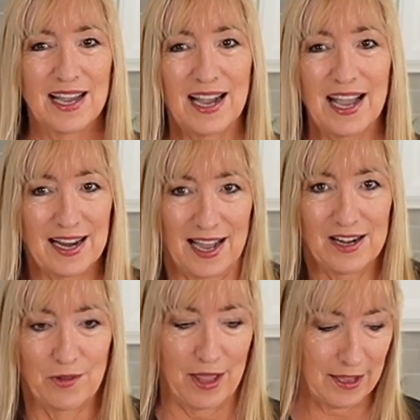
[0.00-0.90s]
I
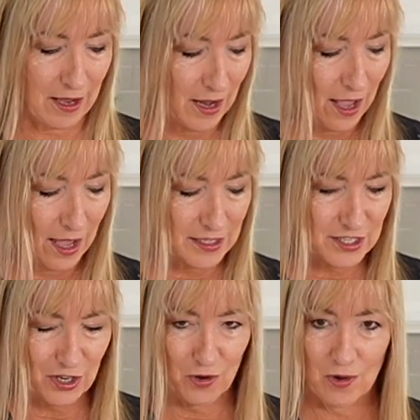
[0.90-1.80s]
don't like it.
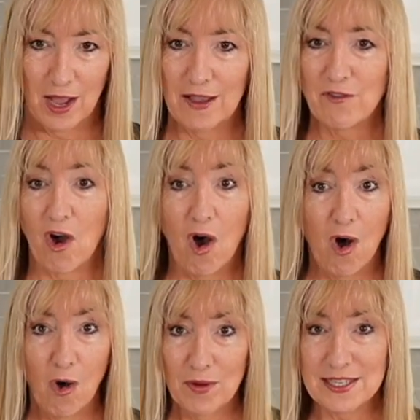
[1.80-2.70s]
So I've
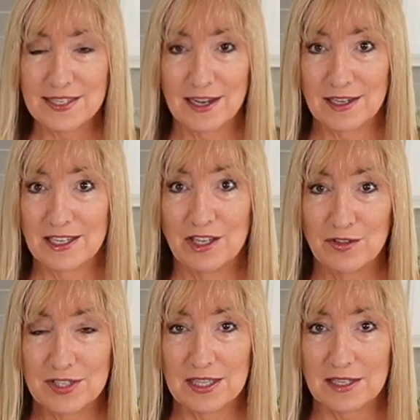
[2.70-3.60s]
always
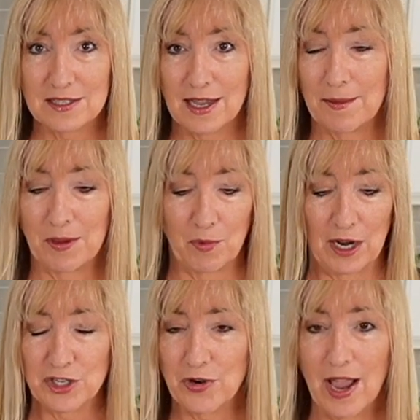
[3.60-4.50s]
used this. I mean, when
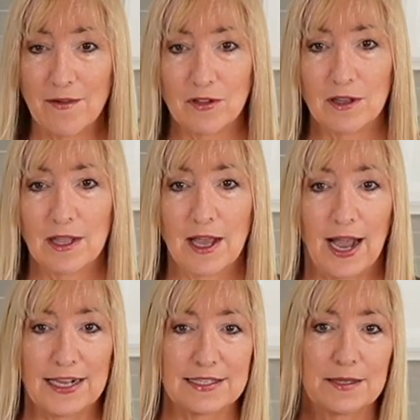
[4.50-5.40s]
I travel,
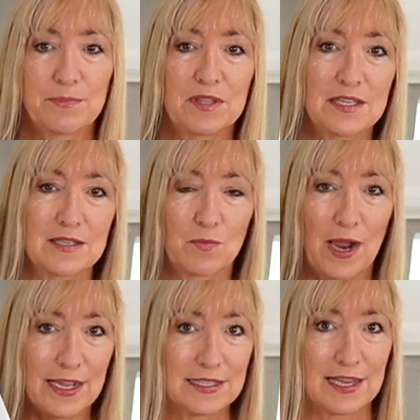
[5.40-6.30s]
I slip this
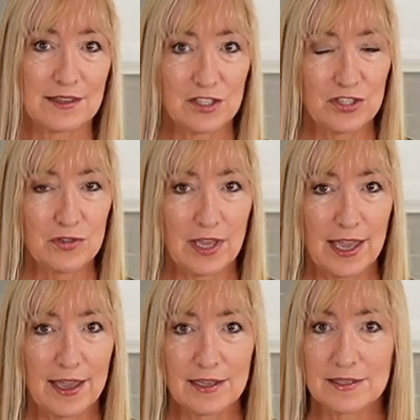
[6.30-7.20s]
right inside the
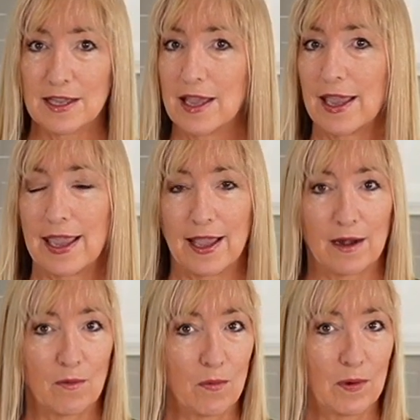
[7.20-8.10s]
suitcase.
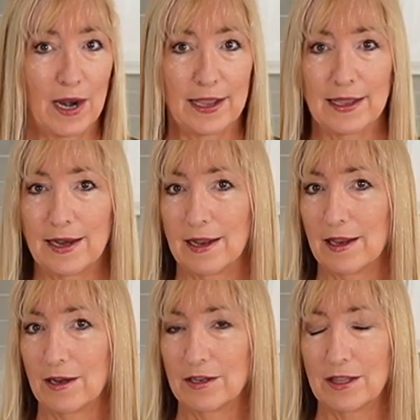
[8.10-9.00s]
And when I get
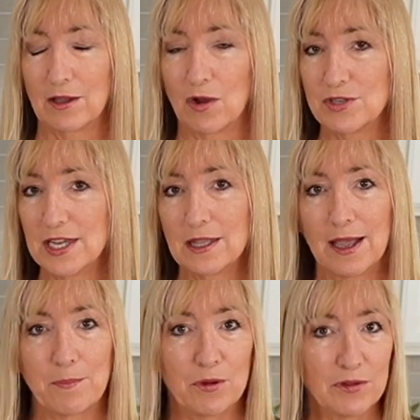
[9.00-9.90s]
to the hotel, I
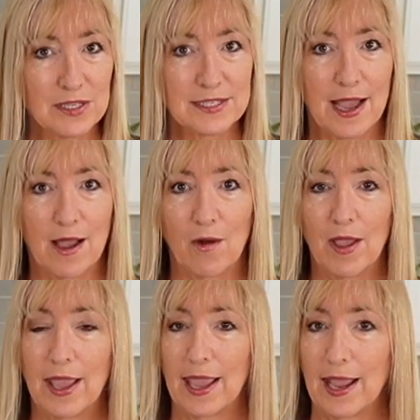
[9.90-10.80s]
pull this out,
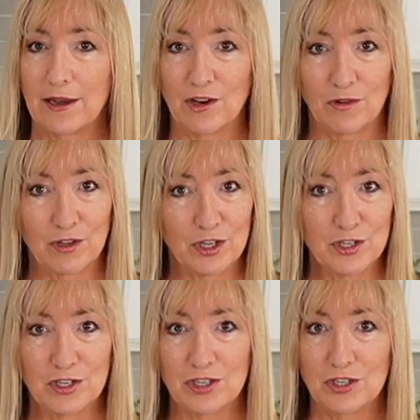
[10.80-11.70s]
and you can
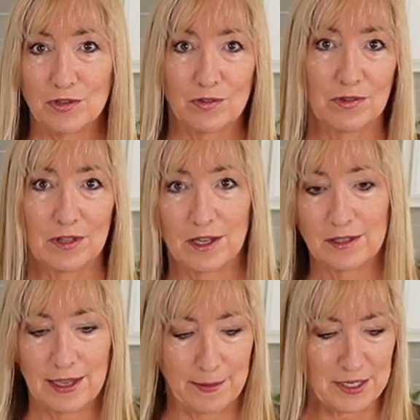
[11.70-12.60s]
do the
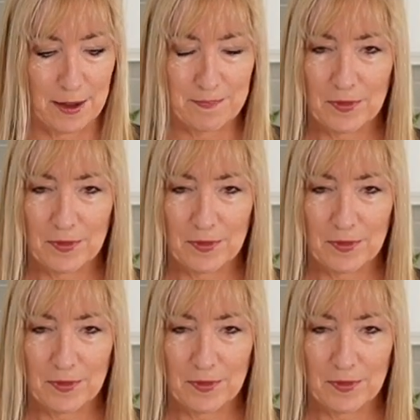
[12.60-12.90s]
laptop.